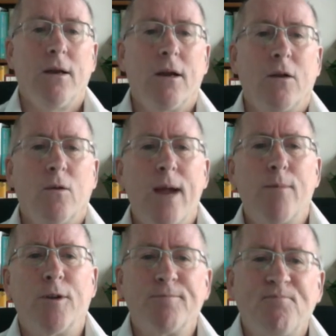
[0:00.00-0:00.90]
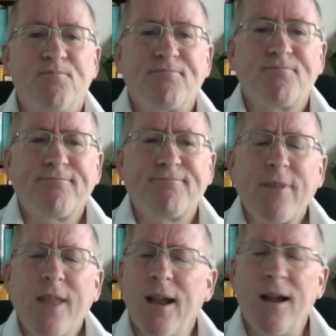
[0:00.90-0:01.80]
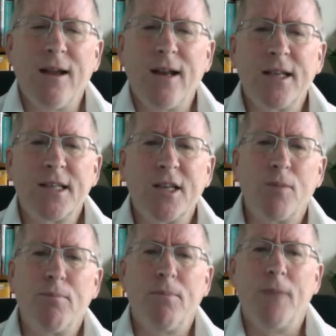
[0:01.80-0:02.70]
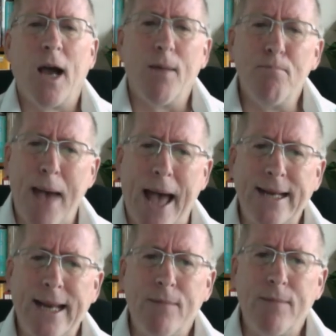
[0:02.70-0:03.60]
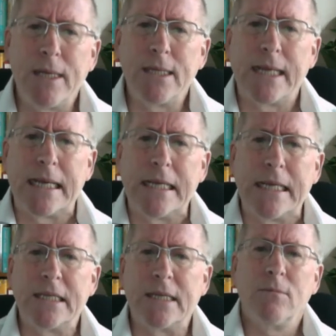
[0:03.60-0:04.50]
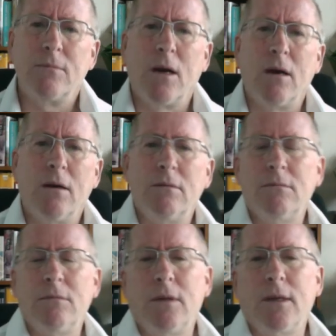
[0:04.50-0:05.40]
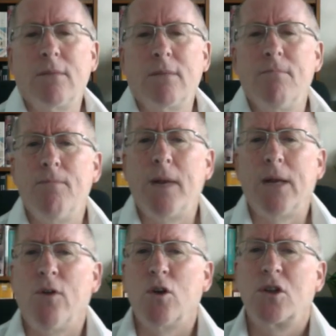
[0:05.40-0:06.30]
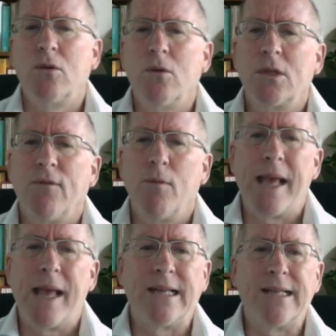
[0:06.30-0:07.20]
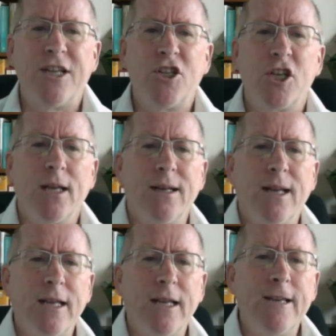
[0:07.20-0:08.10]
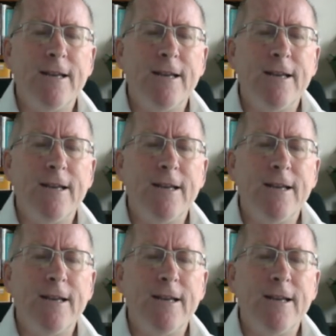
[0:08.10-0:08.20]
Grammar has such a bad name these days, and I think many of our schools have abandoned teaching it in any